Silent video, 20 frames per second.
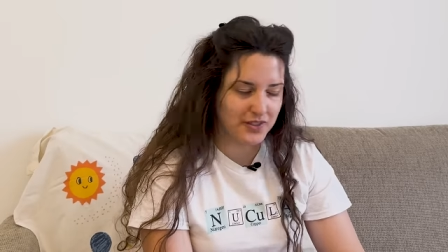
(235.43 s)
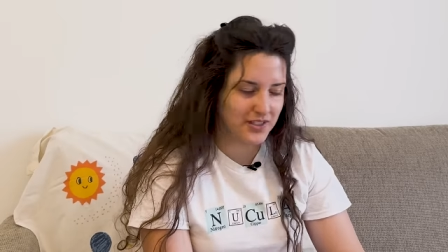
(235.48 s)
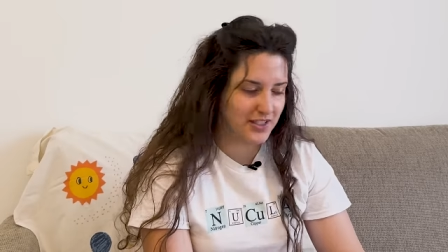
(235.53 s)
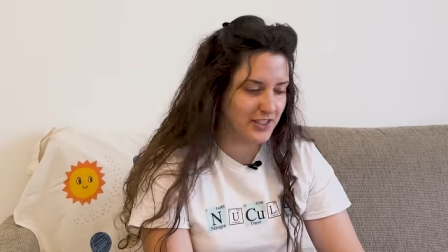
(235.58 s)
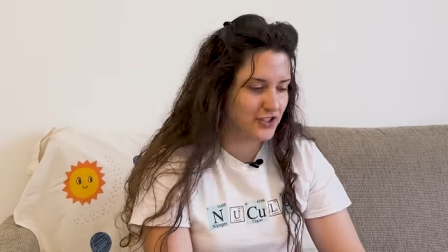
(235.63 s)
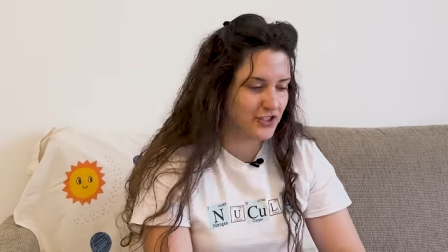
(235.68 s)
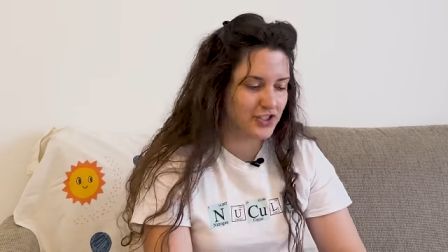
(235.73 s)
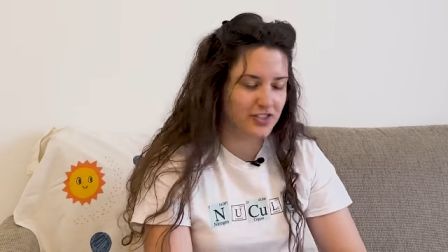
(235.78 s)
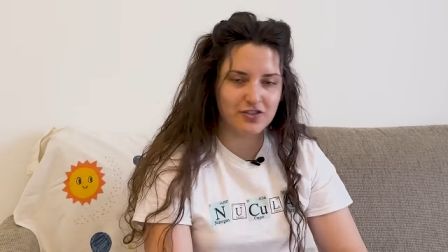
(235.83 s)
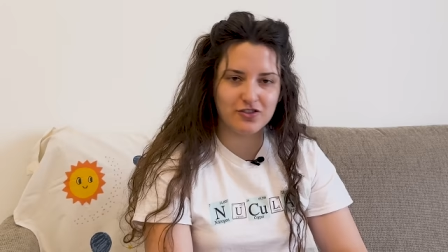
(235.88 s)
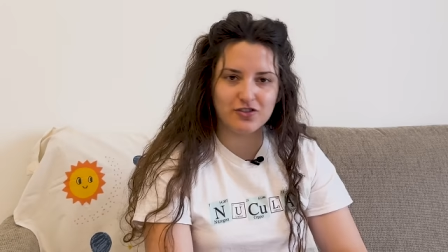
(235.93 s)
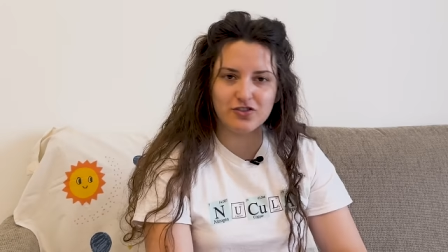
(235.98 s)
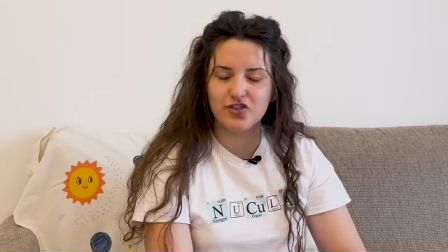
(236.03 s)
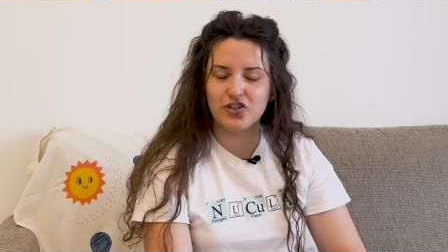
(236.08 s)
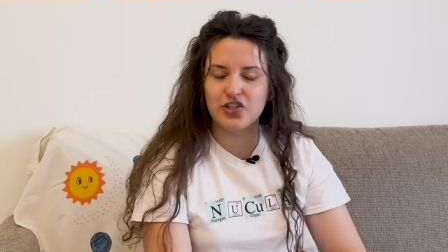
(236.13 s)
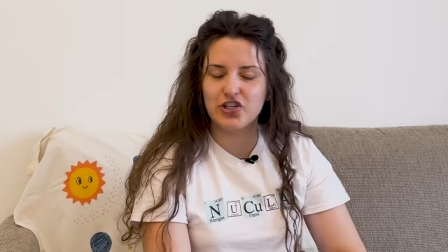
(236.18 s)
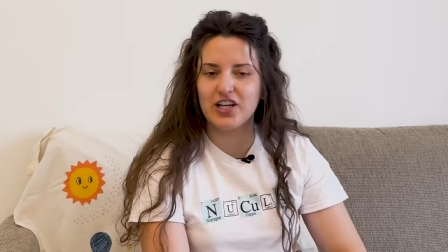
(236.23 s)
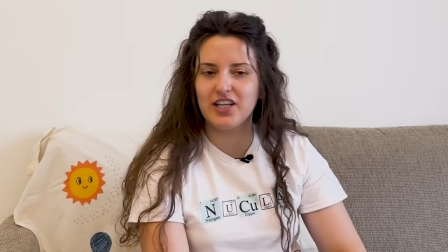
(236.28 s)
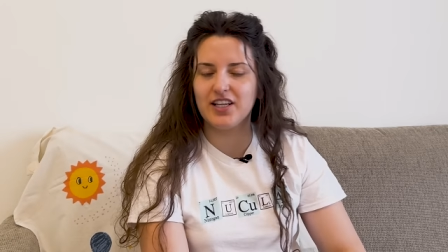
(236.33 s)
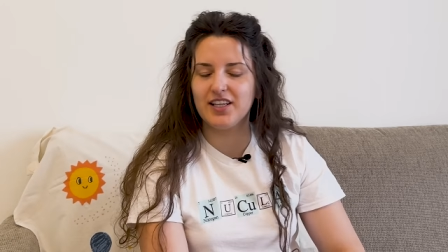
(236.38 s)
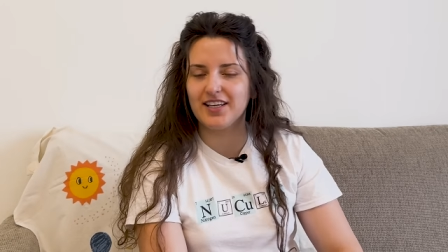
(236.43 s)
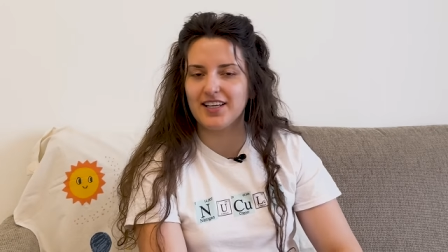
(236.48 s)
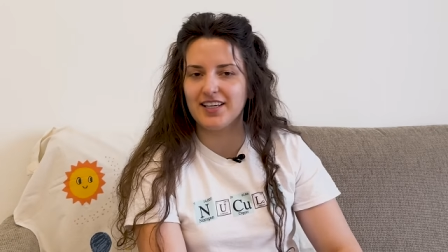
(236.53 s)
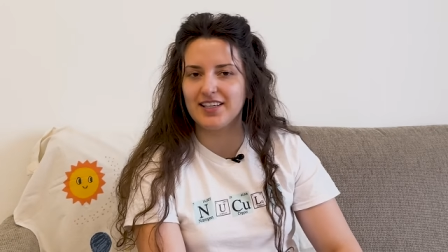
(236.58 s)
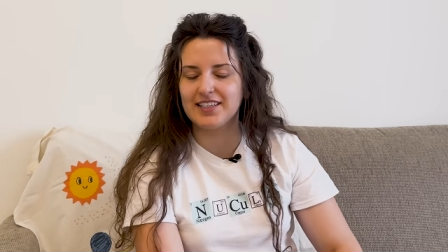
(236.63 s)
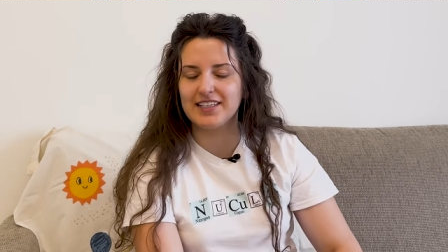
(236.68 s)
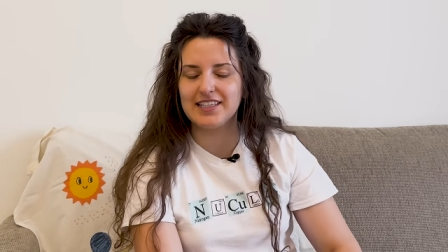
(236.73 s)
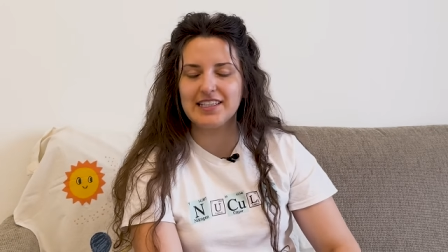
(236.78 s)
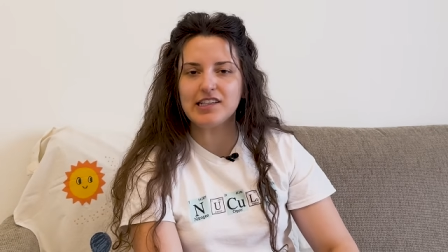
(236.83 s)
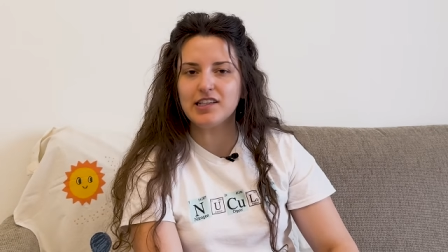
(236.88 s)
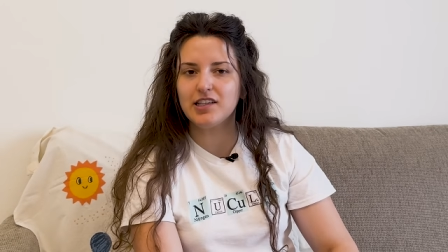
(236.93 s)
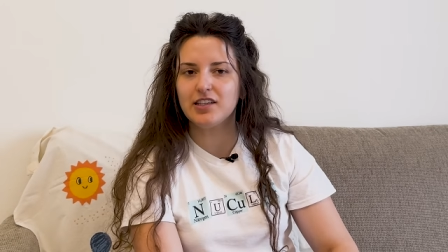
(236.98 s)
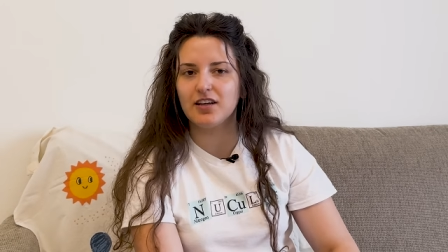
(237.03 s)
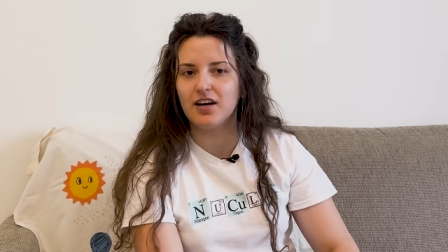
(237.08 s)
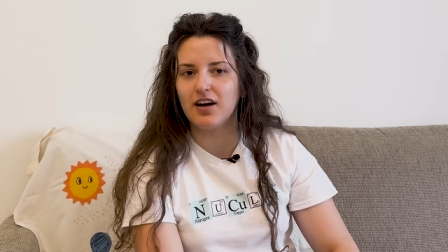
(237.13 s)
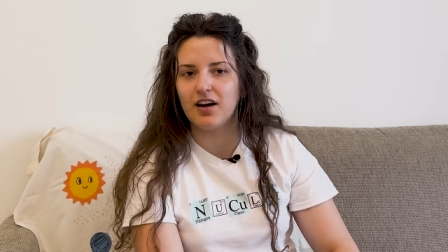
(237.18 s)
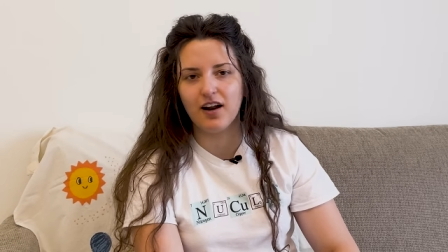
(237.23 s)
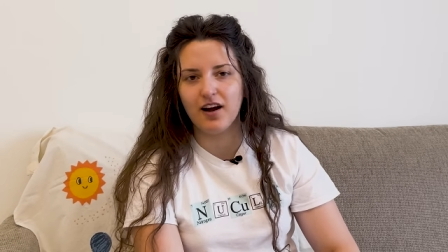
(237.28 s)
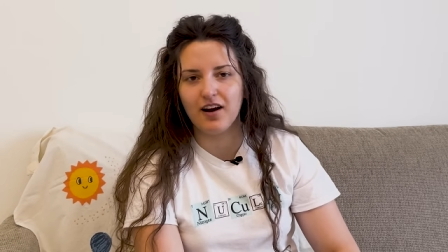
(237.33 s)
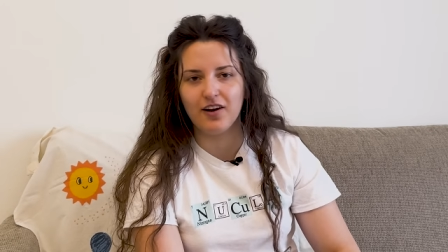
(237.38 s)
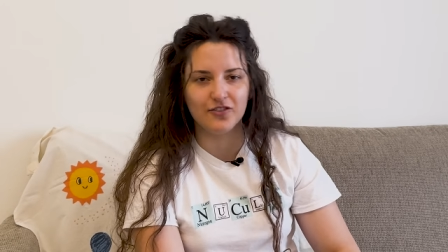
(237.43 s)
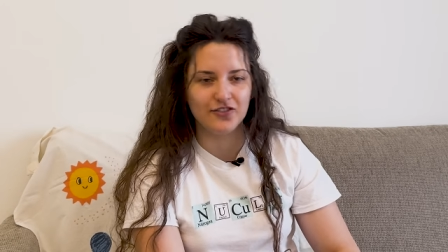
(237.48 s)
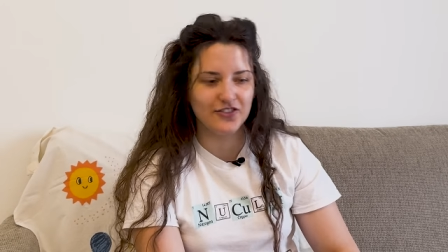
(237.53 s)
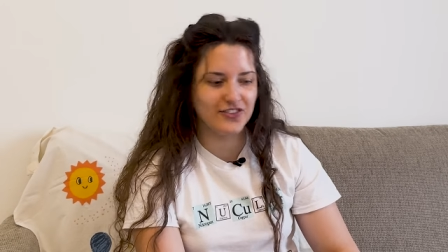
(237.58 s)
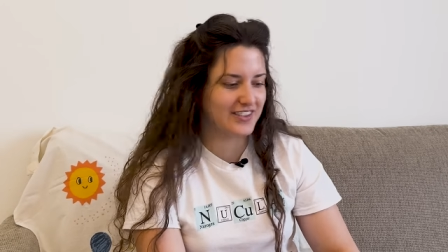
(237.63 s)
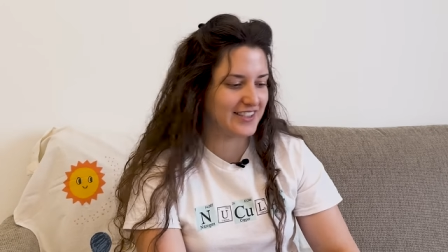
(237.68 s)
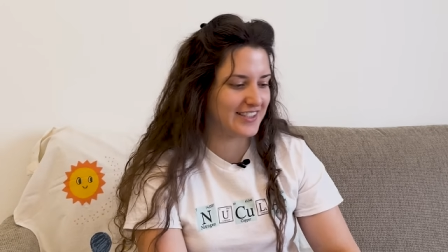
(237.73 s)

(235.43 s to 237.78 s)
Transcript: He's just chilling and eating around.